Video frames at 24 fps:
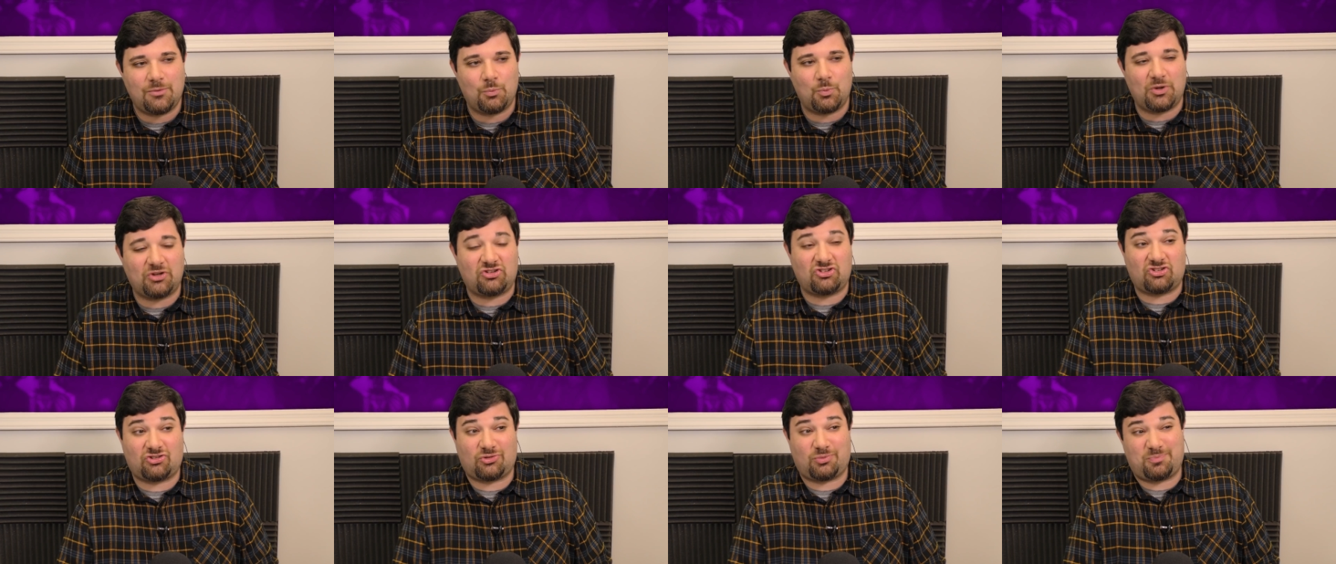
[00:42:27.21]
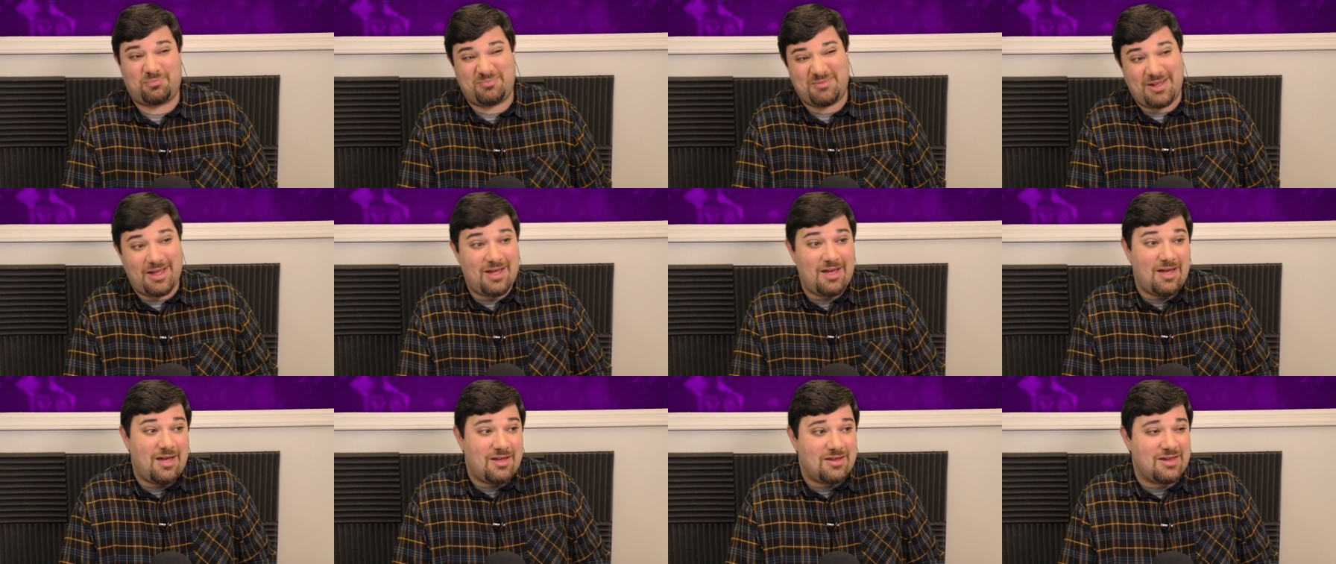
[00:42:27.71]
Which,
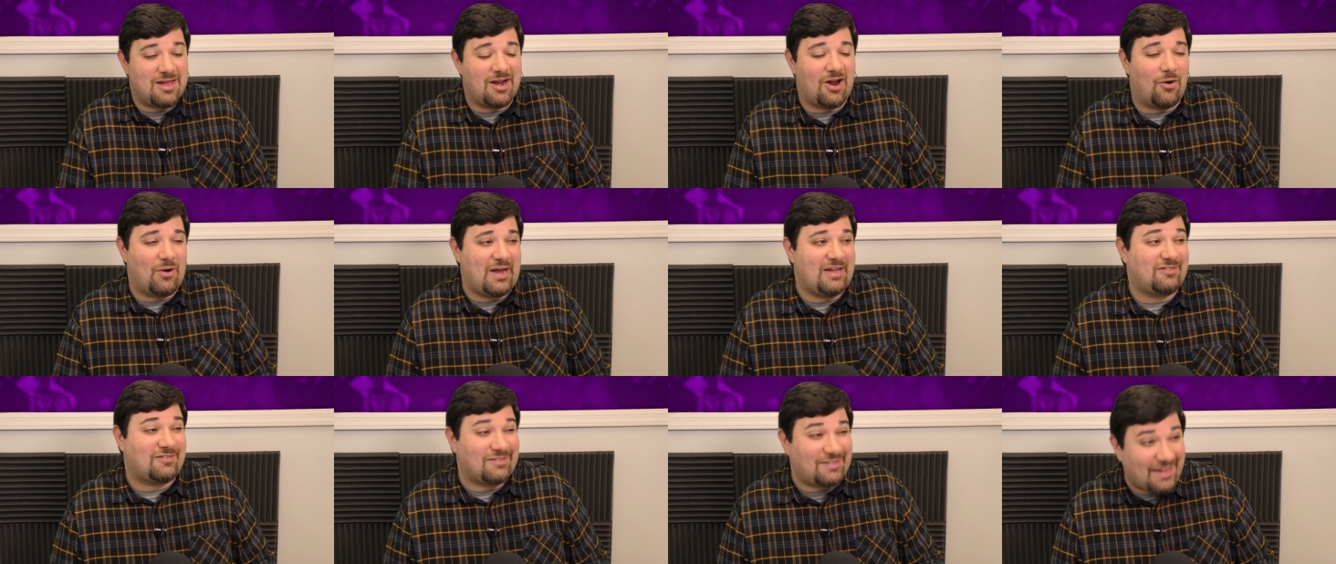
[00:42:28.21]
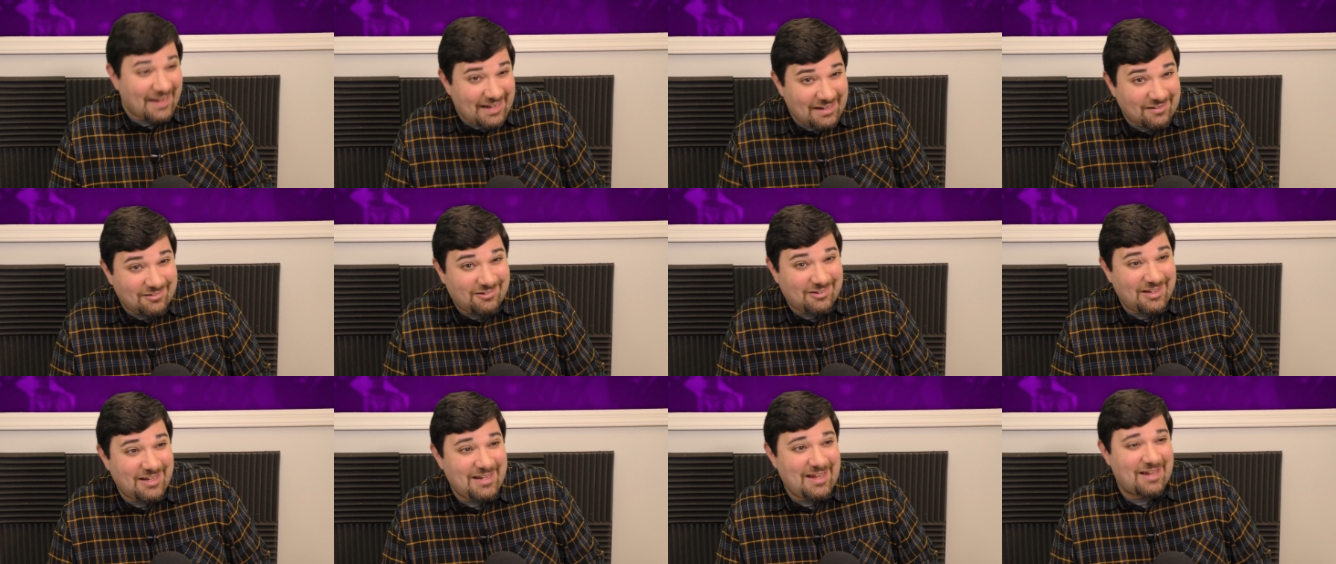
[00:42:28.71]
you know, is
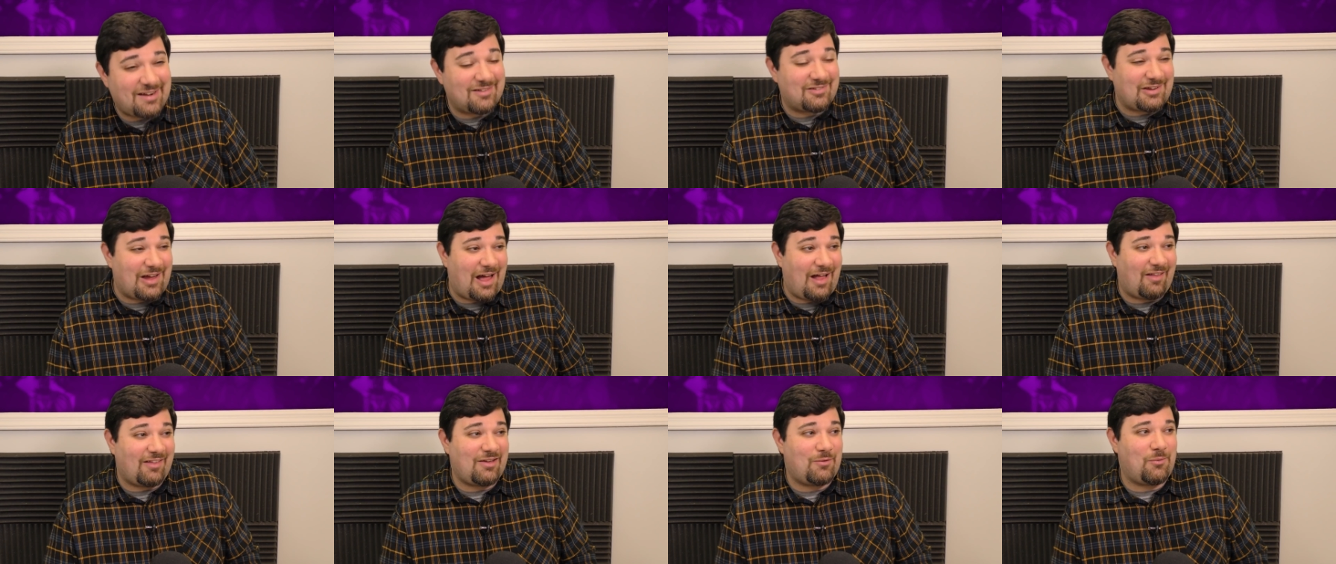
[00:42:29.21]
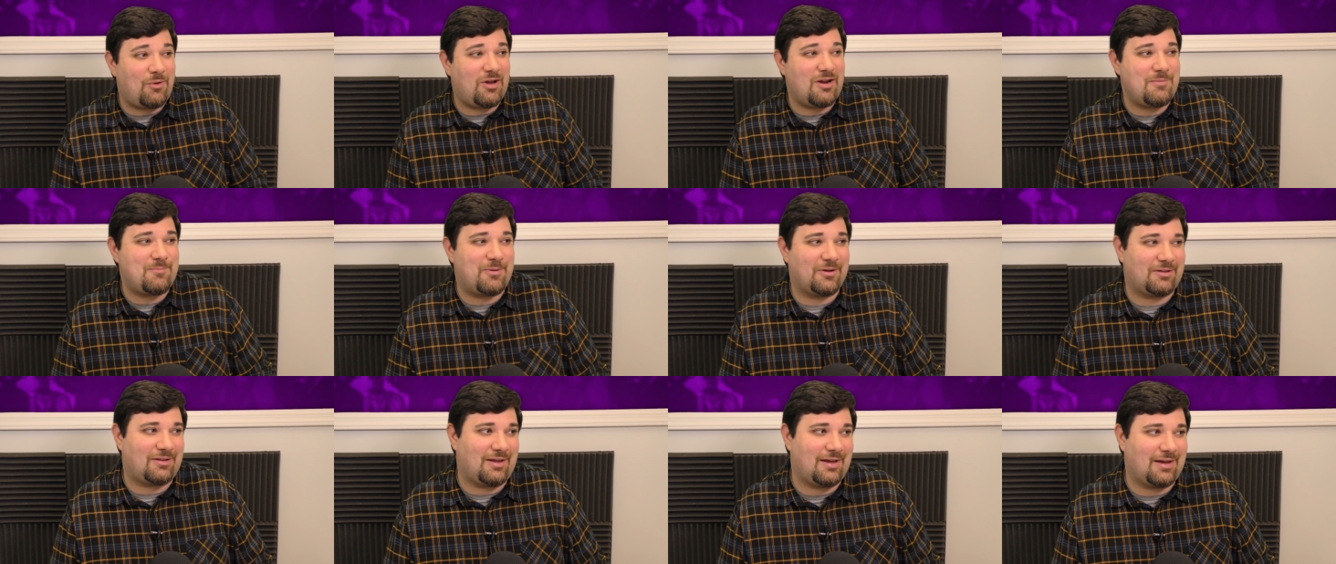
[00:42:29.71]
lazy, and it's
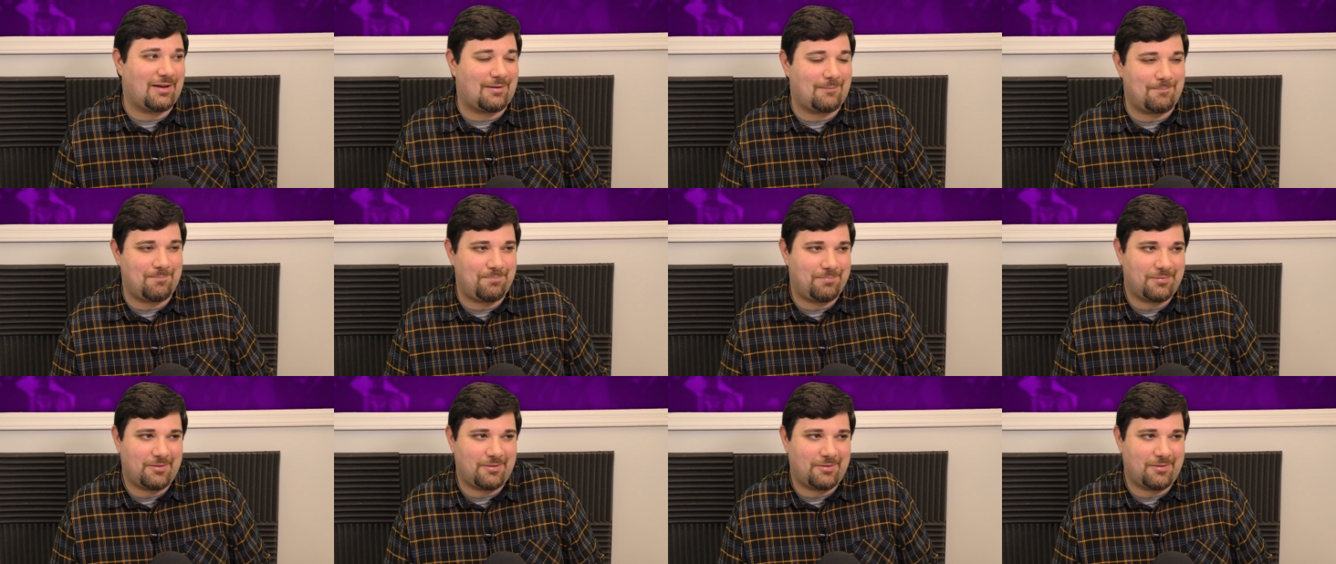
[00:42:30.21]
Hollywood, but, like,